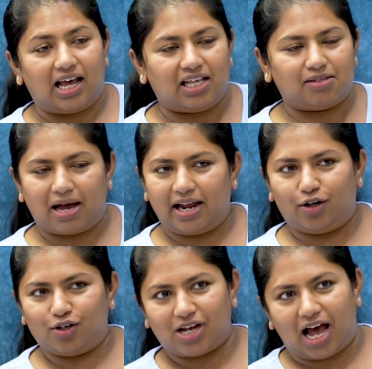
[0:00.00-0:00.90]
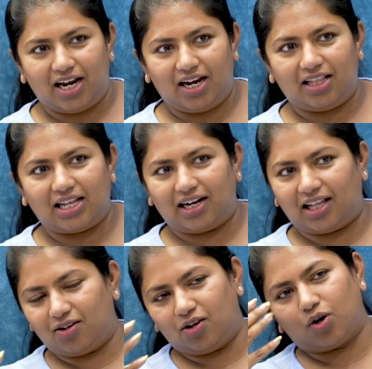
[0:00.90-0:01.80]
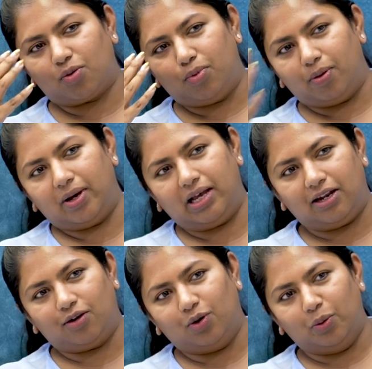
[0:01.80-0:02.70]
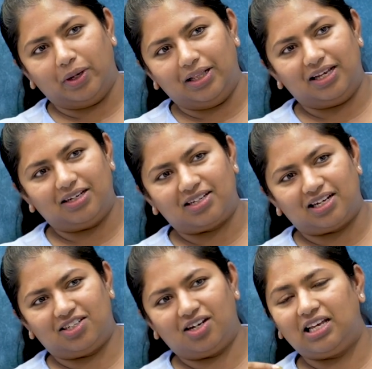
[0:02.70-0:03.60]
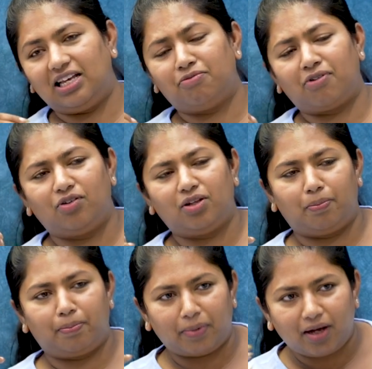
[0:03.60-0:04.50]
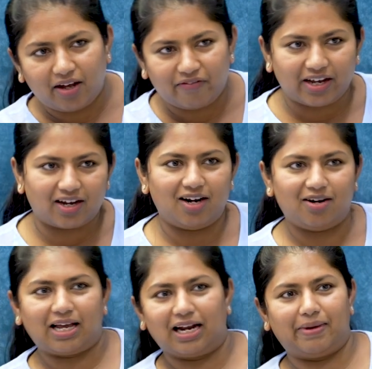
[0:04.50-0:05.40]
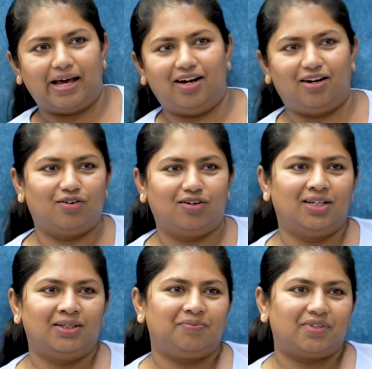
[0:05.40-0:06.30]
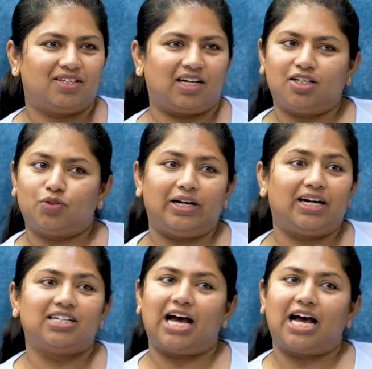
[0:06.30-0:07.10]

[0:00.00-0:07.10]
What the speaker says: he's married to Shalini, that adu inkoka bomma in the group adi such a, he found the perfect girl to get married to, such a sweetheart.